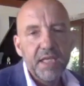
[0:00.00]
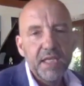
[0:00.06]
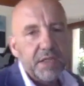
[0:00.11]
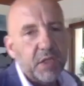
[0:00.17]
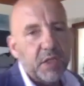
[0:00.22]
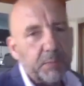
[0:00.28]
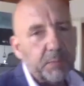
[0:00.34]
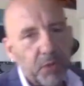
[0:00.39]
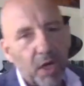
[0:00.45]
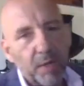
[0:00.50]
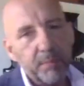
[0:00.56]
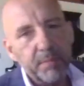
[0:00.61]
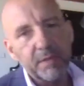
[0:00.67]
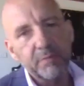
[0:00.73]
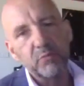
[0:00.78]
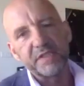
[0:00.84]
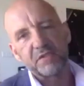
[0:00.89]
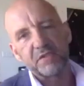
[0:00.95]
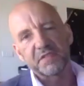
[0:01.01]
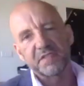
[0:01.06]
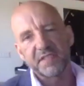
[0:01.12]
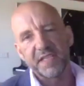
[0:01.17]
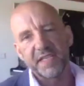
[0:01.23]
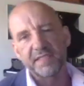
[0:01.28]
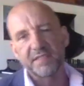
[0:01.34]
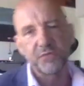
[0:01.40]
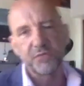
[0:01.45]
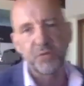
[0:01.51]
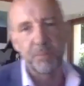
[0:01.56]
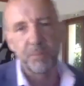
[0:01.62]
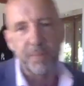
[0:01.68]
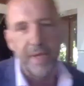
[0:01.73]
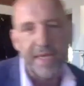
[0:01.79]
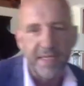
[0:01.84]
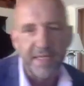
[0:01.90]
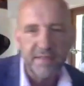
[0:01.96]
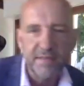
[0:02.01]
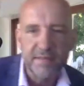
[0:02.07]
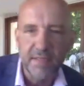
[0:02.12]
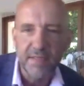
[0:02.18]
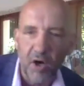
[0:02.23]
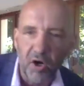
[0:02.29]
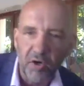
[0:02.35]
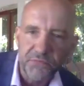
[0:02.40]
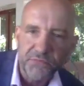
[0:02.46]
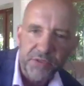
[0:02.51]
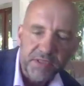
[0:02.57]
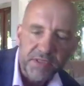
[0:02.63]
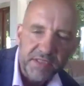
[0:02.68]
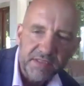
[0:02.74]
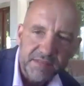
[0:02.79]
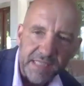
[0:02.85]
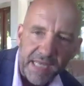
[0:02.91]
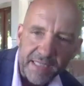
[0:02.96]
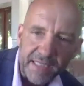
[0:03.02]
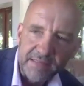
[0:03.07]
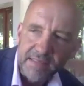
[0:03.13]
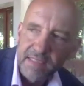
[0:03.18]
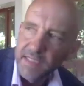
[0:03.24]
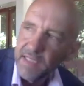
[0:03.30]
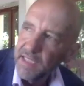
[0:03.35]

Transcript: The problem with the sets of the Met often is that